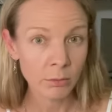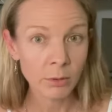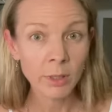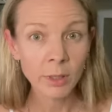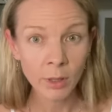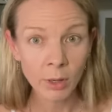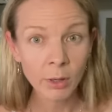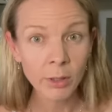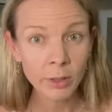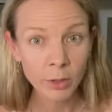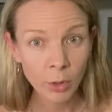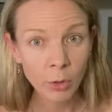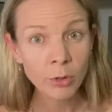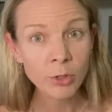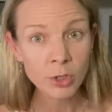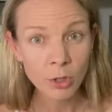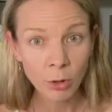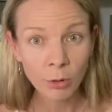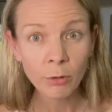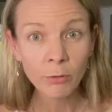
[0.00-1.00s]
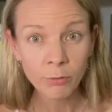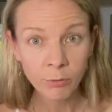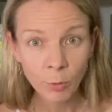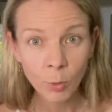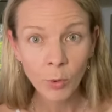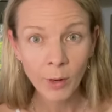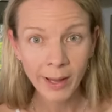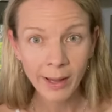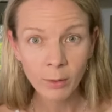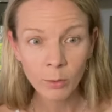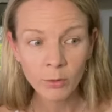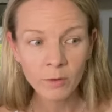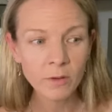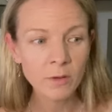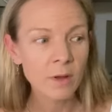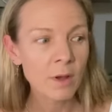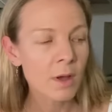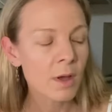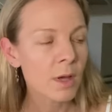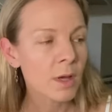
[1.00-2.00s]
No joke, 4 hours.
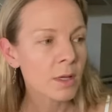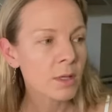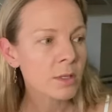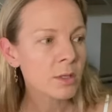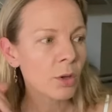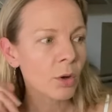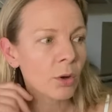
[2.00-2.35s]
So,